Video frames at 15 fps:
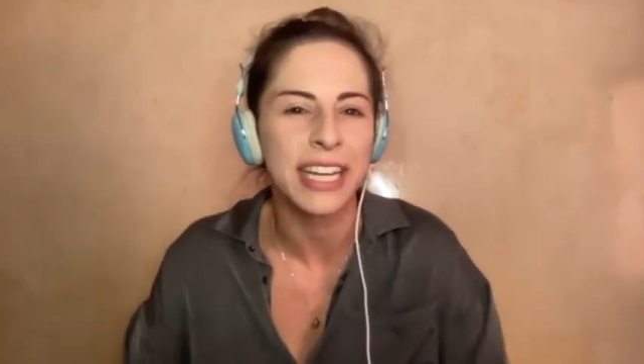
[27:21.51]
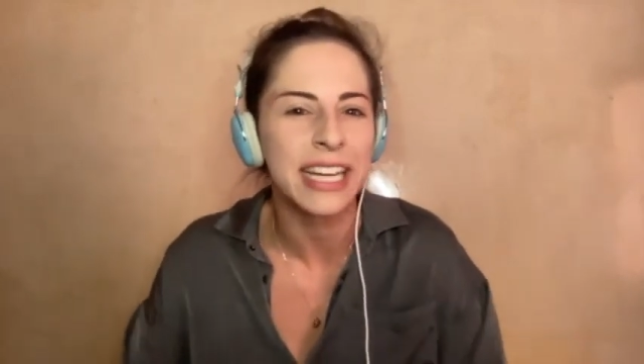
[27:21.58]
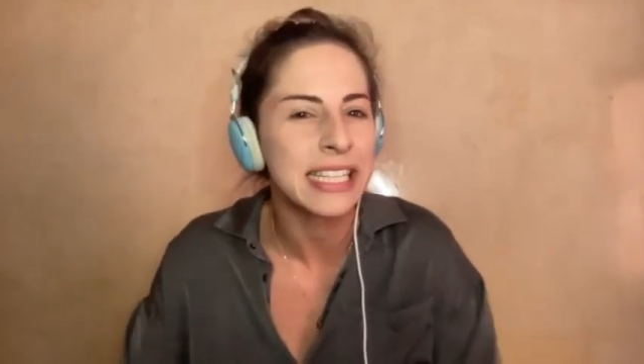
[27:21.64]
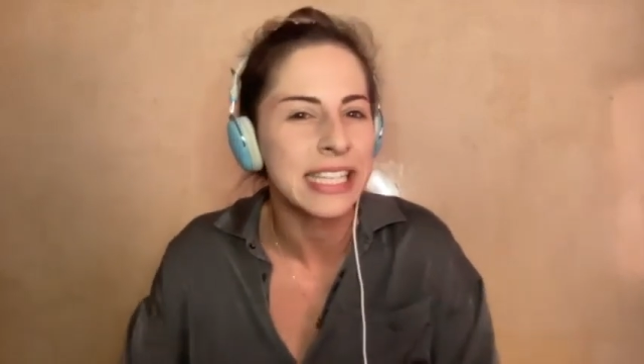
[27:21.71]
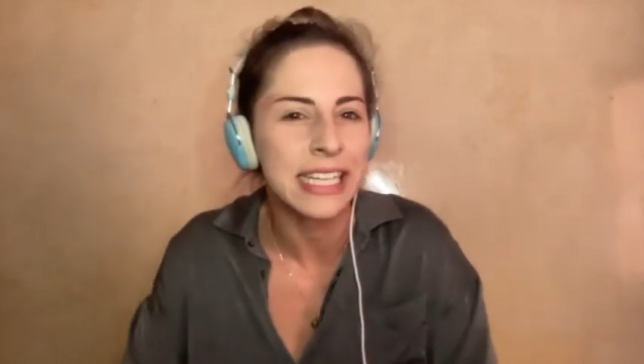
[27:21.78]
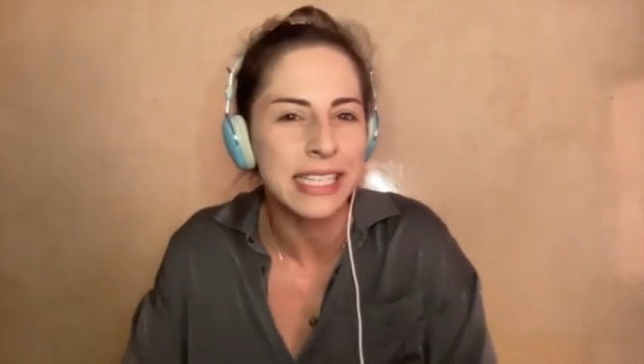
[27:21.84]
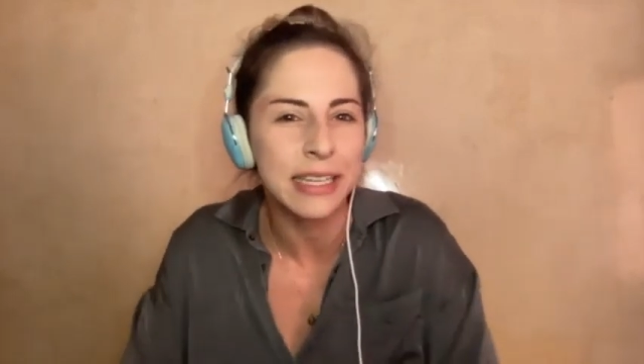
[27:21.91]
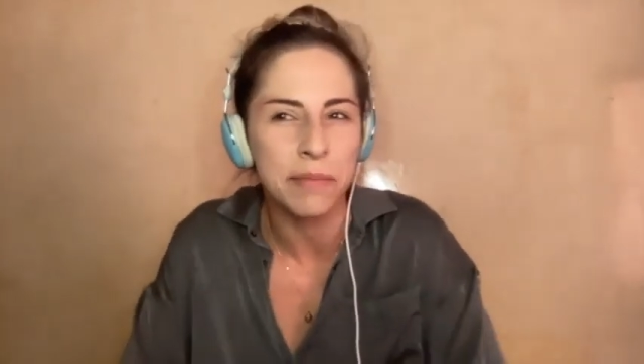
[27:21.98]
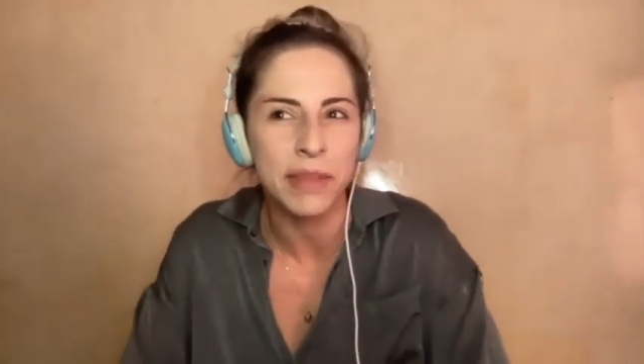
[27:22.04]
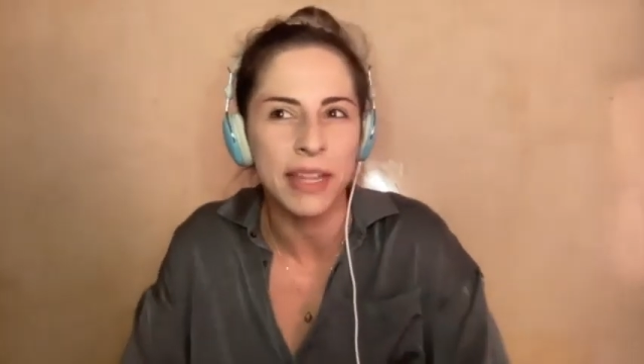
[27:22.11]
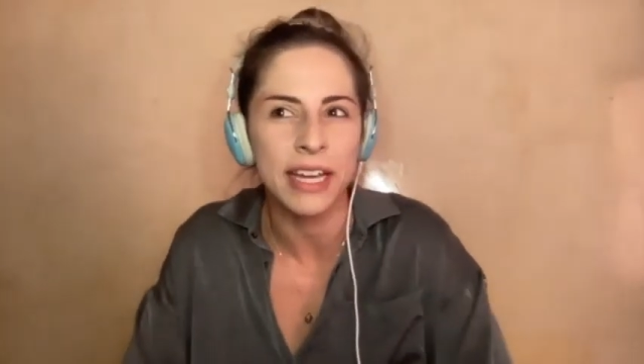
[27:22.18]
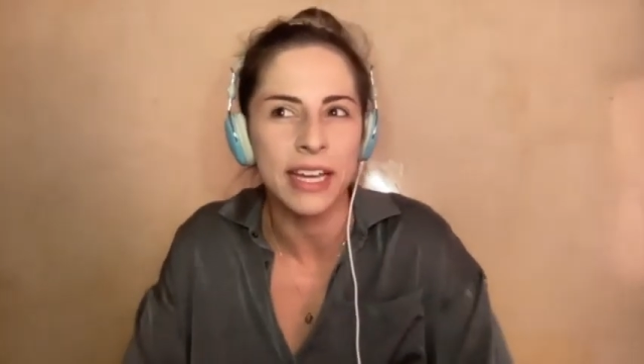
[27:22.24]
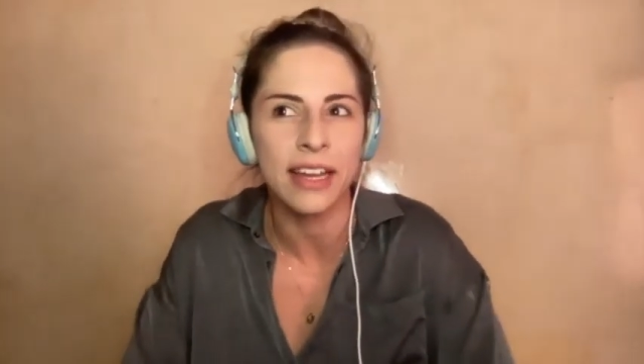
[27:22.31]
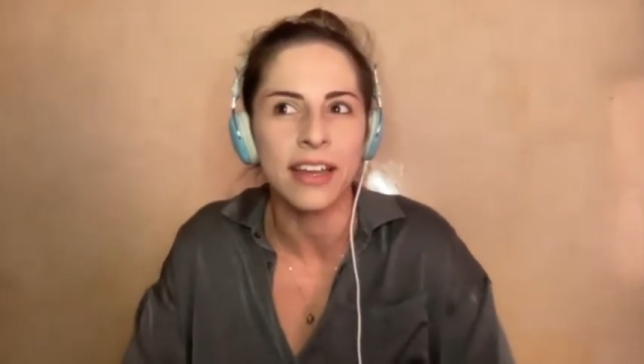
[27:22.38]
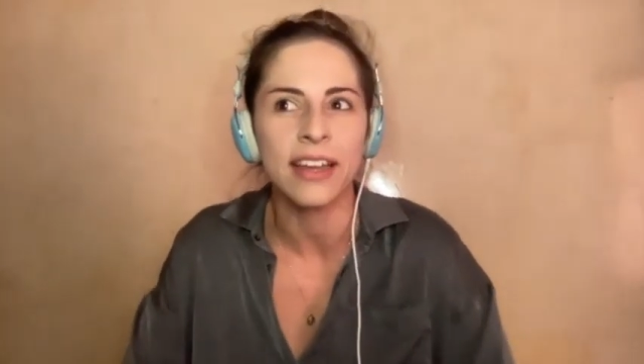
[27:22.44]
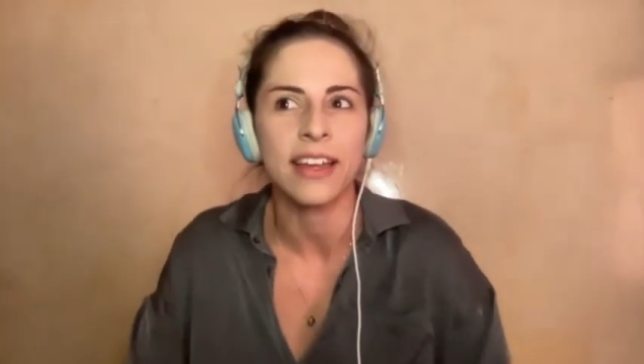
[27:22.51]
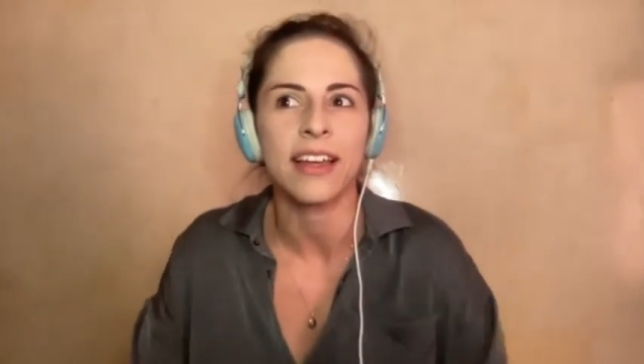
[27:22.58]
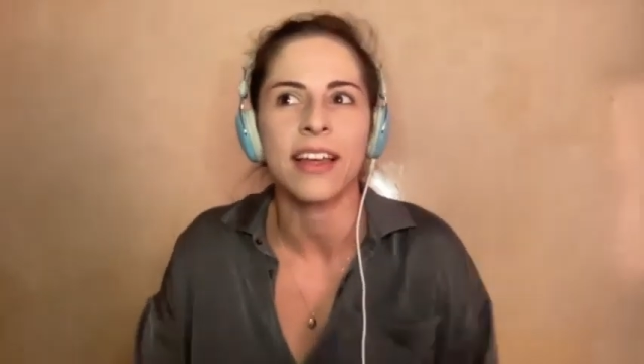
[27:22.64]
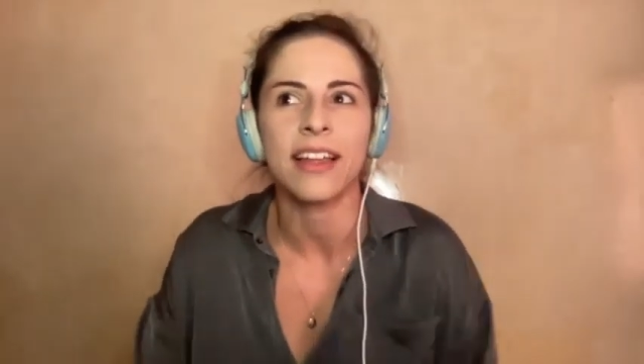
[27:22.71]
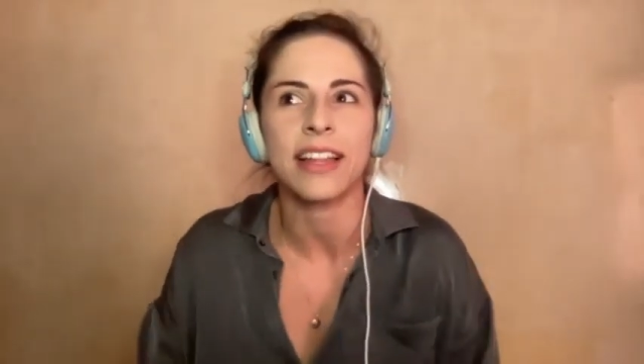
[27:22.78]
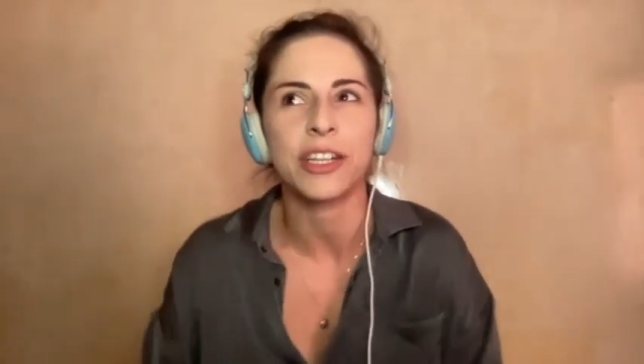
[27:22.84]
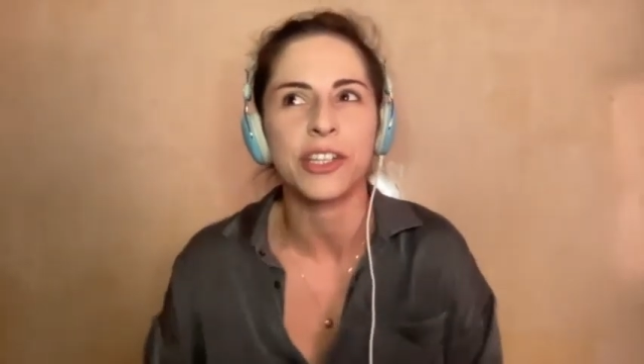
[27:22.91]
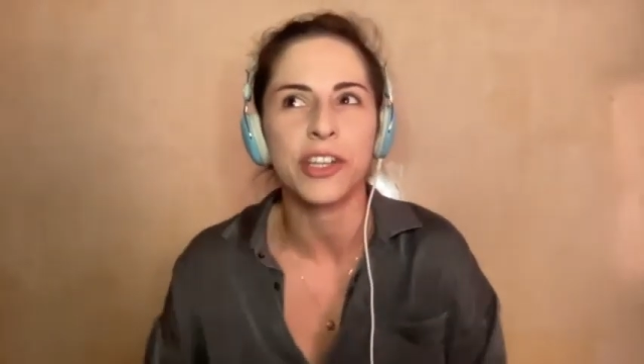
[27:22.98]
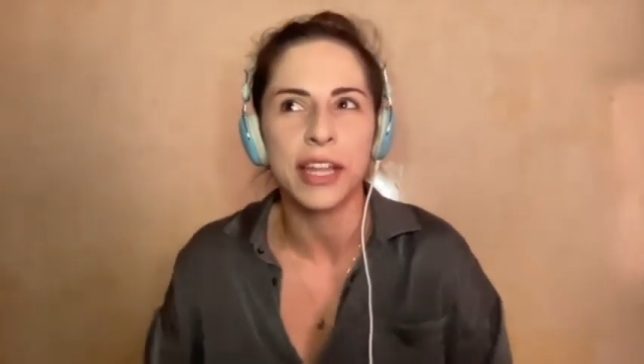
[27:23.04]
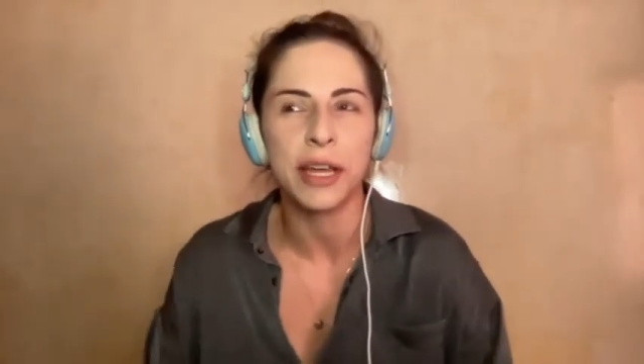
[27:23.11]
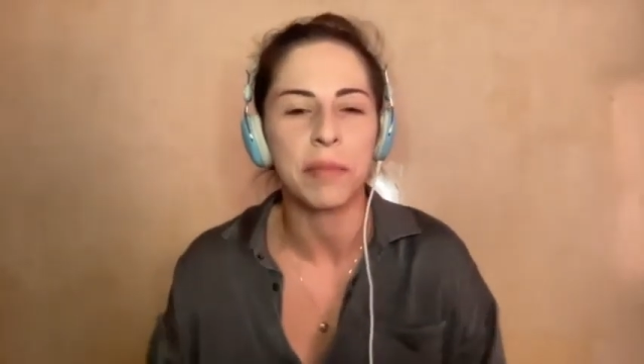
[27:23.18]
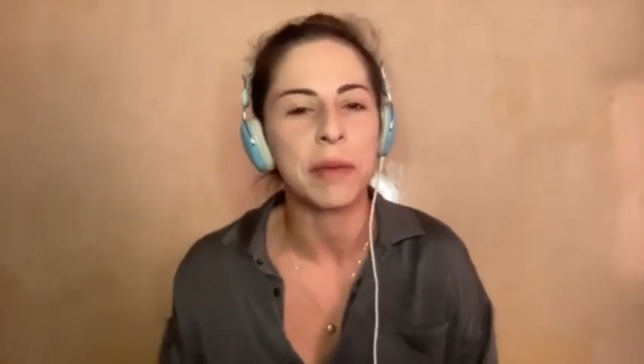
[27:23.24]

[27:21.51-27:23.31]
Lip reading: Is there something that you think